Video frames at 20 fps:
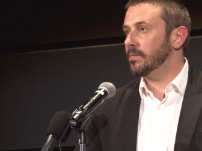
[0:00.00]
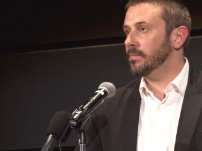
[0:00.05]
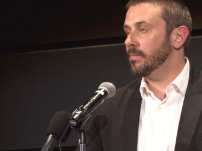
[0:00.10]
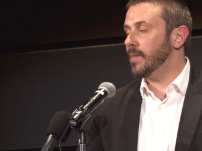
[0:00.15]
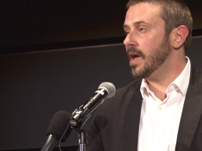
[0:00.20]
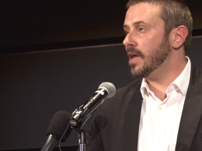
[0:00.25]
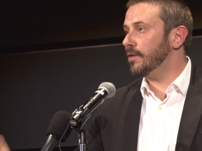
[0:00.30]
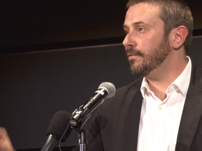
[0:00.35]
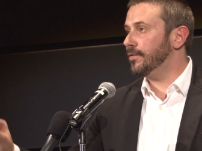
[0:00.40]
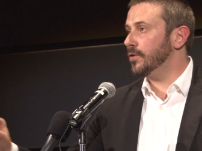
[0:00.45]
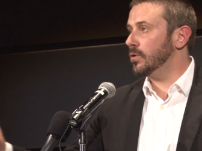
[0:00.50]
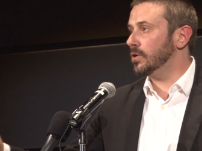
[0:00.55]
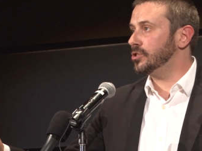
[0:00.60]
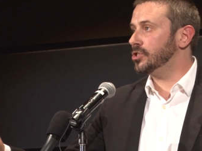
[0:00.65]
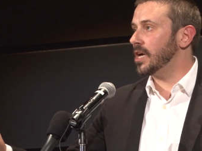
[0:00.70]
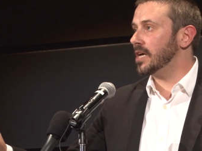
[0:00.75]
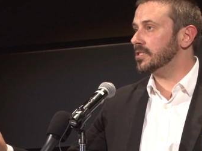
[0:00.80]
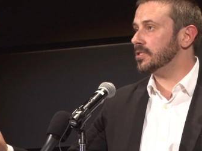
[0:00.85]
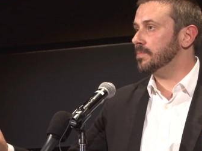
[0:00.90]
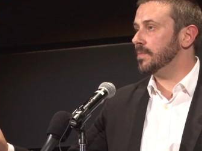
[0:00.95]
made a few
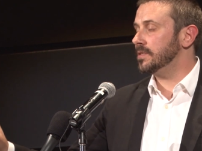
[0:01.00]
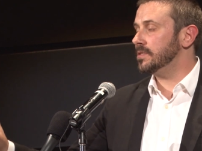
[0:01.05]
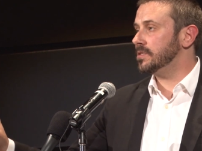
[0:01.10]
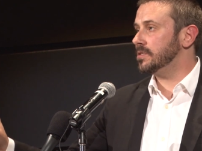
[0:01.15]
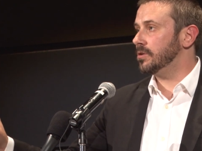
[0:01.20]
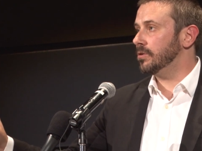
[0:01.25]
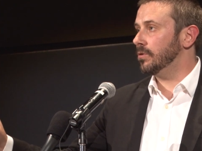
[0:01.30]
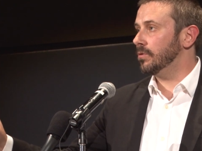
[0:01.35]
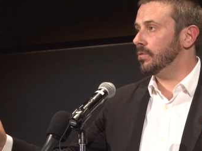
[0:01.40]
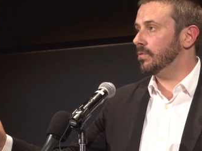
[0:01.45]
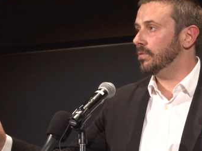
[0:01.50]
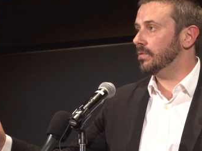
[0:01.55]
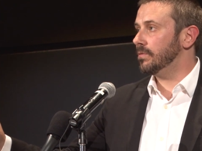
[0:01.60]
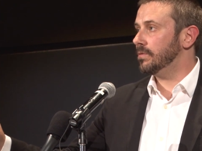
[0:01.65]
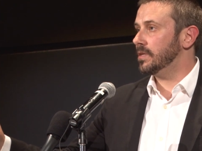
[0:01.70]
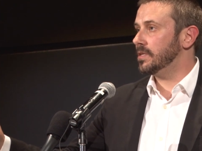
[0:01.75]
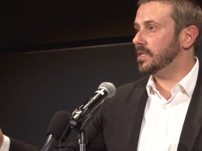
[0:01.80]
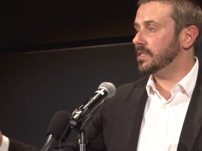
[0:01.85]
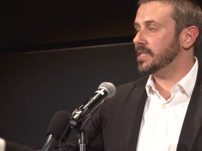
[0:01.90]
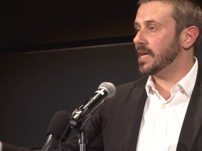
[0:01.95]
adjustments to
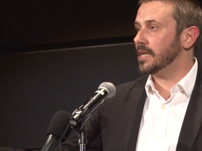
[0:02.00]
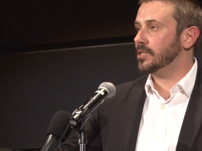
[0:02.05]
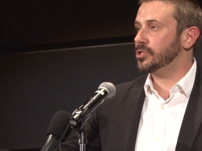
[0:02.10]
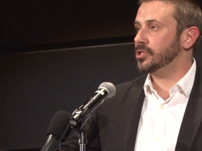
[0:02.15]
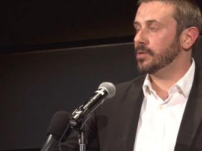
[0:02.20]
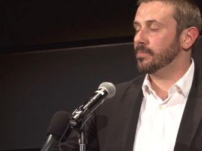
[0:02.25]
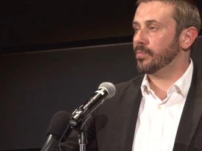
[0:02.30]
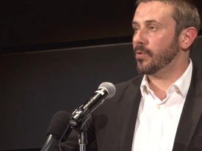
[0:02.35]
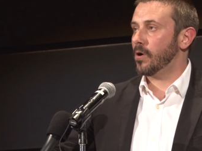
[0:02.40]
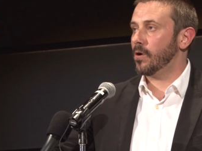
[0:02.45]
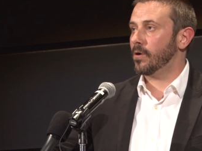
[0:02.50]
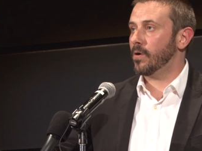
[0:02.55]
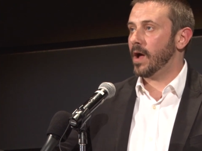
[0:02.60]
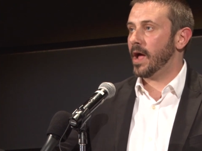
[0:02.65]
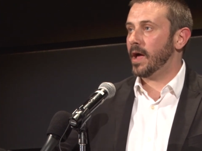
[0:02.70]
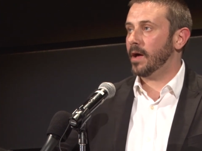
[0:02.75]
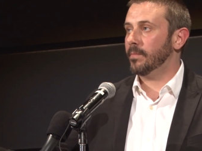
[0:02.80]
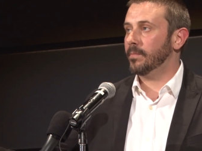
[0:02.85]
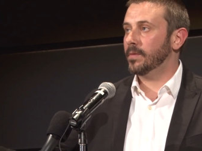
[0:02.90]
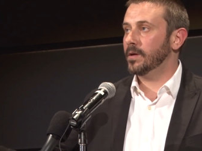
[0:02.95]
the detention
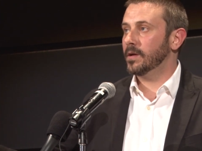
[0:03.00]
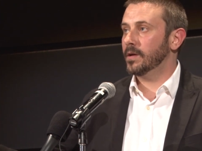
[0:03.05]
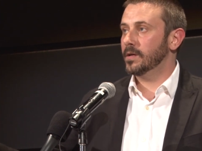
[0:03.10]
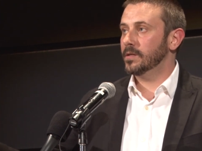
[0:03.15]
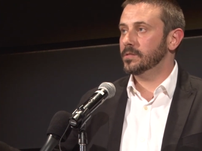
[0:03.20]
program,